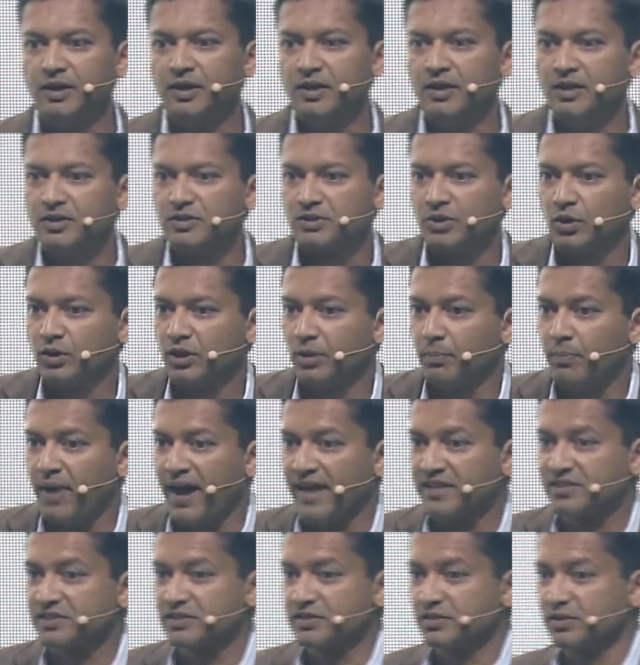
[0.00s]
So the
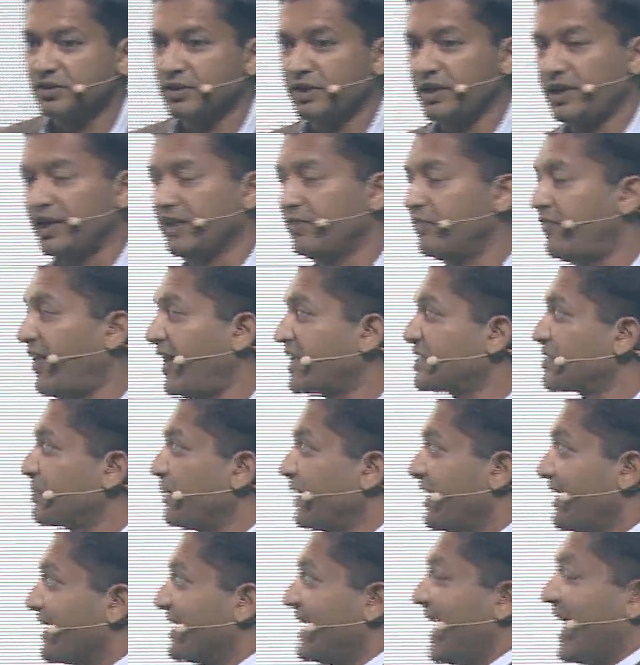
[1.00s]
best
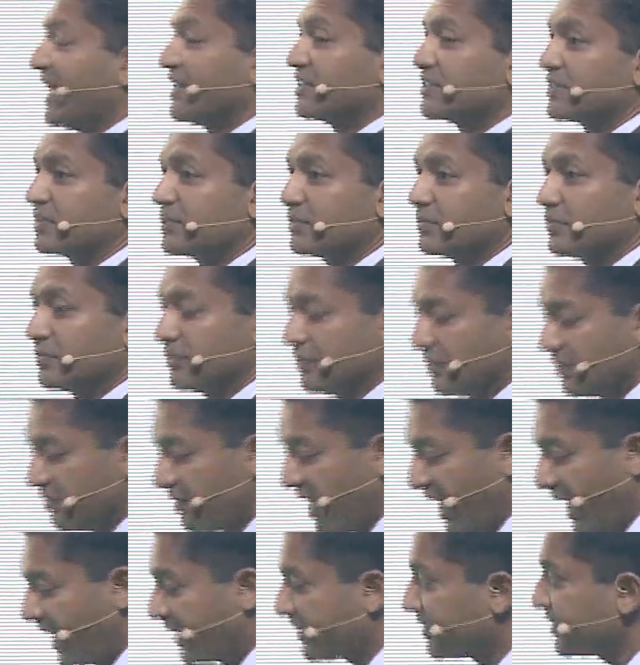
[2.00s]
investment against
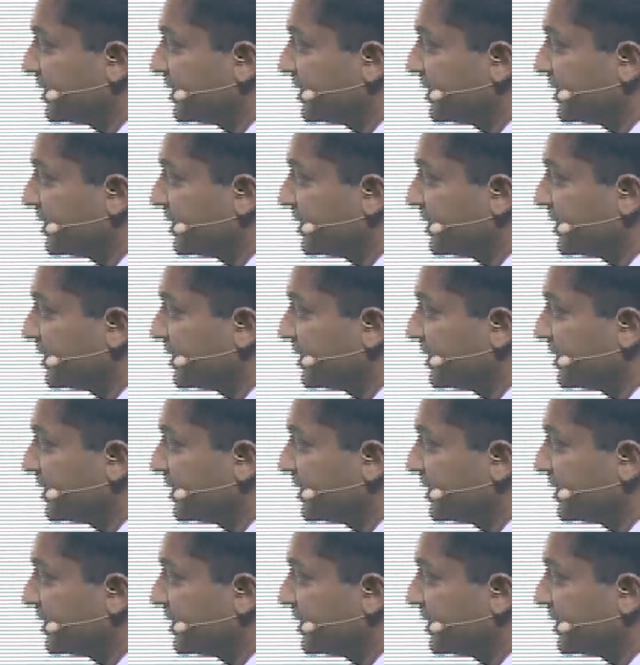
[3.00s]
that